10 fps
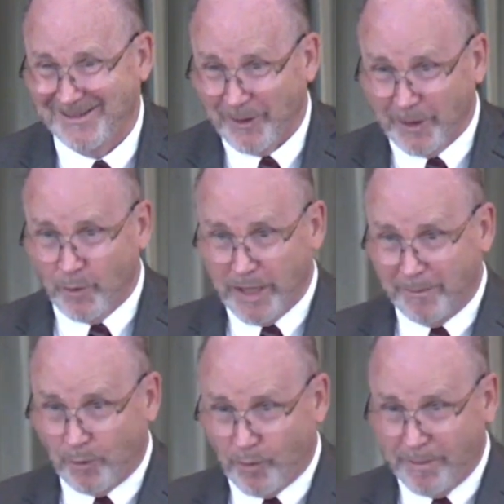We don't want
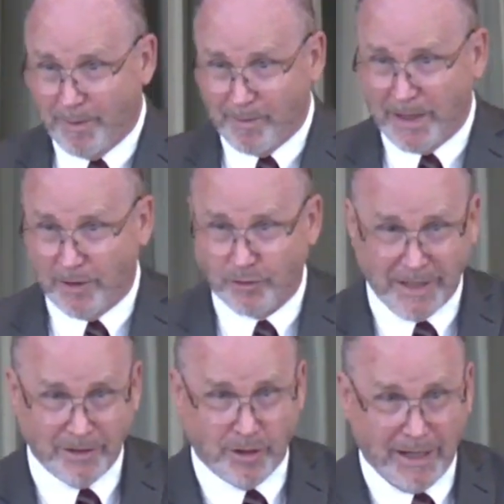Him to remember our
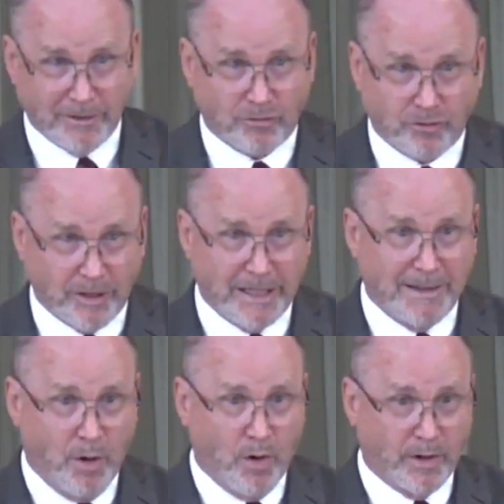sins against us
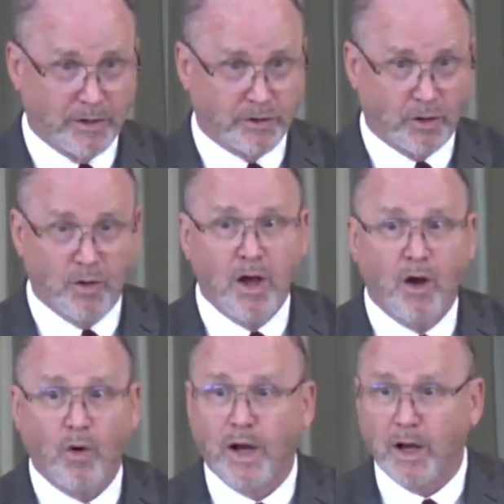anymore. And so
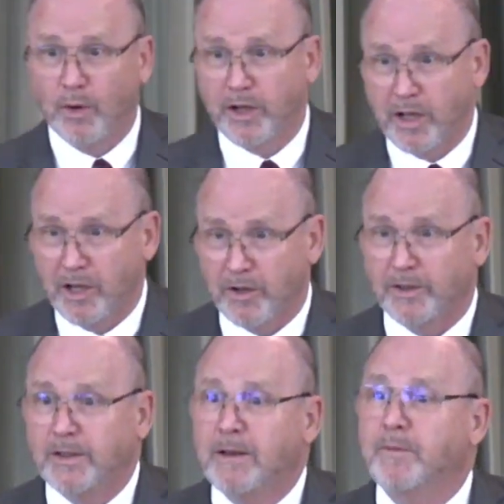while we're here,
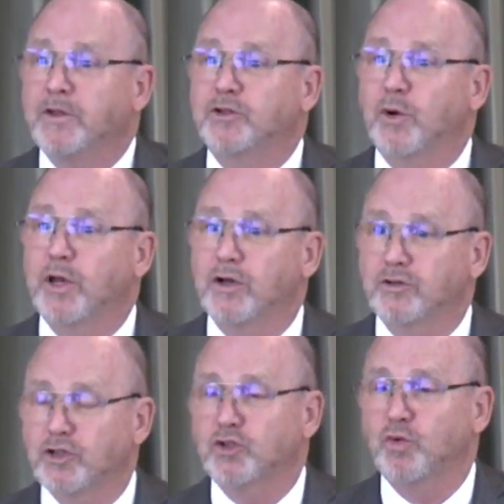and so here's
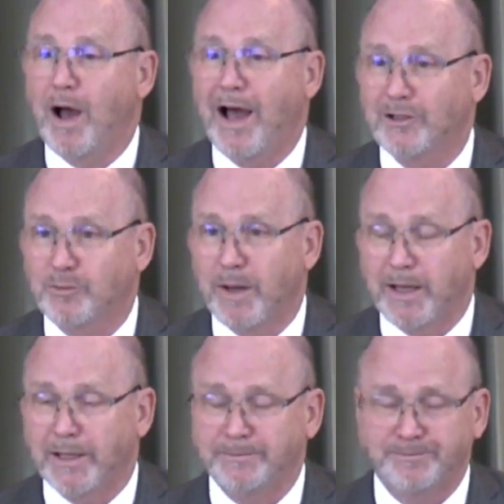this wise
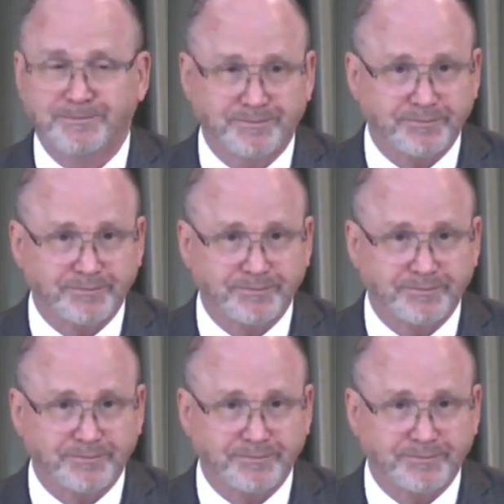man